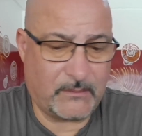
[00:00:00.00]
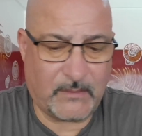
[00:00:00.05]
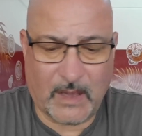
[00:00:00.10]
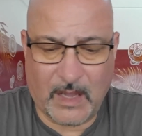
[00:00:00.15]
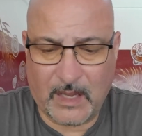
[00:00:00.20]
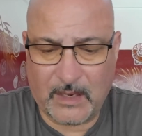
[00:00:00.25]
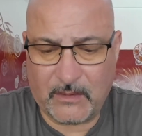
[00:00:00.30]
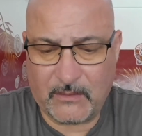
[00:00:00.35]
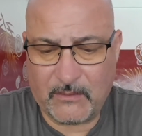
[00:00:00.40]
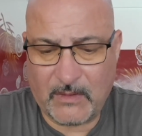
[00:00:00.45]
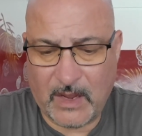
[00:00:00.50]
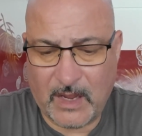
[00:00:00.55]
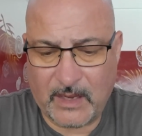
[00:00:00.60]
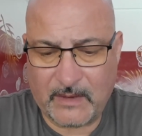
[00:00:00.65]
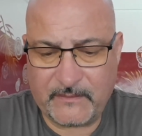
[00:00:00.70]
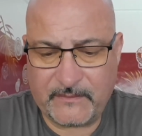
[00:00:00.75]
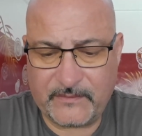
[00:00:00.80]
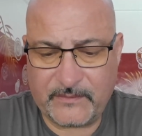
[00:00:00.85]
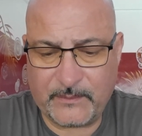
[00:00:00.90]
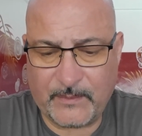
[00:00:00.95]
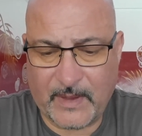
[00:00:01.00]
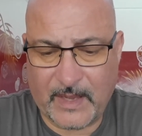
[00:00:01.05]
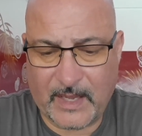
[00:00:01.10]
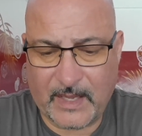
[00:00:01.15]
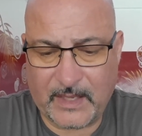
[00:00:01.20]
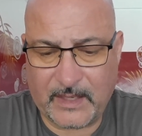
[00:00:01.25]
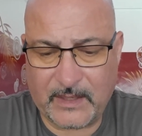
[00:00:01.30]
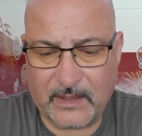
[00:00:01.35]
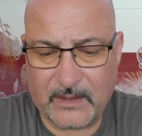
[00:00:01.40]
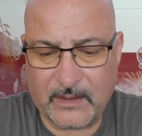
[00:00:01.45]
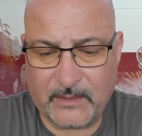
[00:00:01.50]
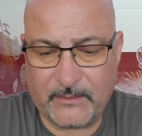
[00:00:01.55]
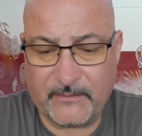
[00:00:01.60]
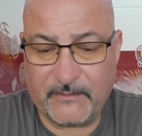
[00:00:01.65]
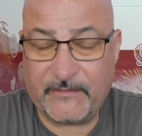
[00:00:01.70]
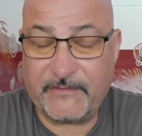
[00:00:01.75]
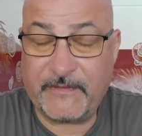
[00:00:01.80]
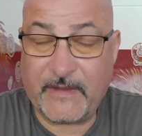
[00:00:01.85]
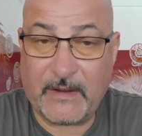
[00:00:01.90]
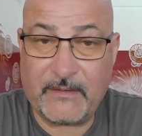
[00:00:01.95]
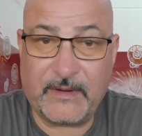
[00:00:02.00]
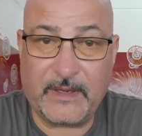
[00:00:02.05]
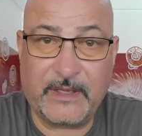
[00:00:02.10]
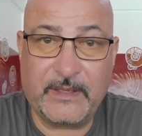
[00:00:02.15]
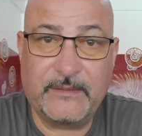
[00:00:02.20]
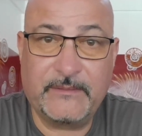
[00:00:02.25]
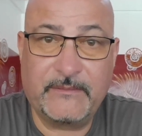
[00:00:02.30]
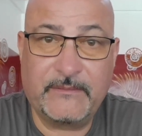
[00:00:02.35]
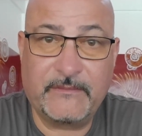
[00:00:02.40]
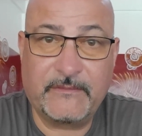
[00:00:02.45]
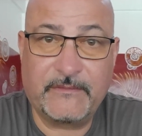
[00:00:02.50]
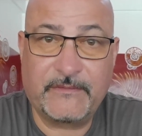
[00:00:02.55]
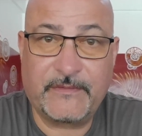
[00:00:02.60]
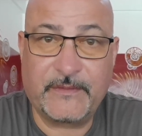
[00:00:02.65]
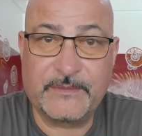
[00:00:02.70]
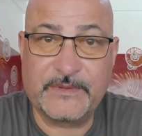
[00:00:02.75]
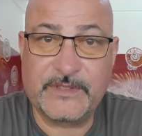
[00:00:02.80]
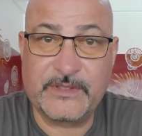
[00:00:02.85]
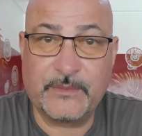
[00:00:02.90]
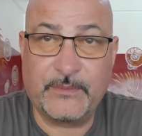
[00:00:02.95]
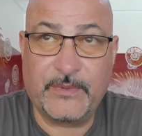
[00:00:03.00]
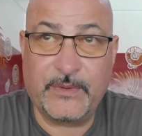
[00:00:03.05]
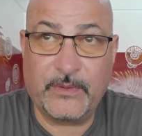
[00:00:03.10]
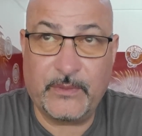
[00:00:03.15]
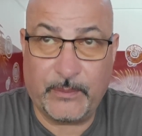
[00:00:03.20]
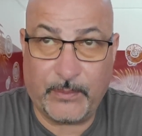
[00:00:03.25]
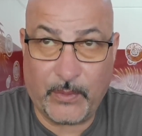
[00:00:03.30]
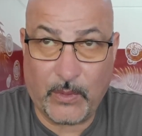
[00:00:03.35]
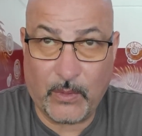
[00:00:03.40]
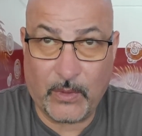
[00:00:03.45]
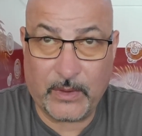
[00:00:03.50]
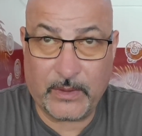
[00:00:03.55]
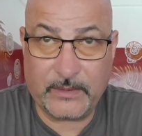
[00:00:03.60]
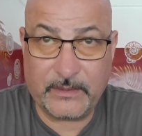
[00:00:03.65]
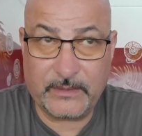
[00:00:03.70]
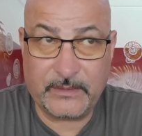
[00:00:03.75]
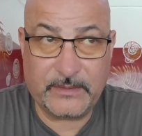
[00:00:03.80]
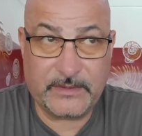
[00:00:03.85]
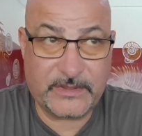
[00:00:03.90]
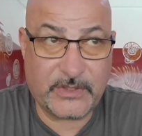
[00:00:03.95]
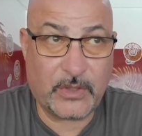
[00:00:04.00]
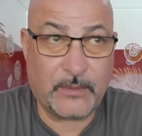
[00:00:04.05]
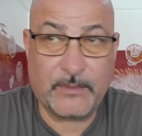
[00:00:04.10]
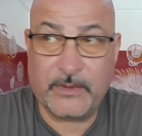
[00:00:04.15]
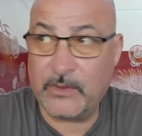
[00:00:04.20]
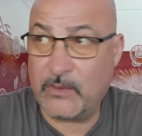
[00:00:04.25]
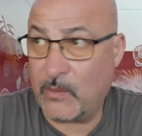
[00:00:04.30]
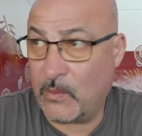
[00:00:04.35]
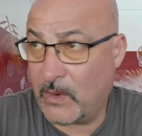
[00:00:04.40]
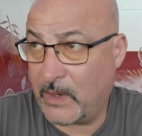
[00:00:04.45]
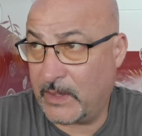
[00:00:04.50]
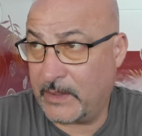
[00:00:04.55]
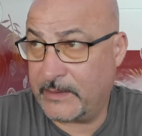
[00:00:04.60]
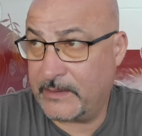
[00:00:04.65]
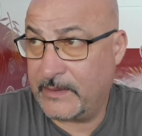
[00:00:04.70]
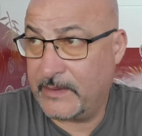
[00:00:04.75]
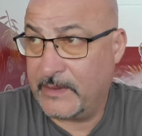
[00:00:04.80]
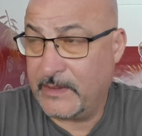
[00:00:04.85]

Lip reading: I arrived by ferry from Cebu Port Terminal 1.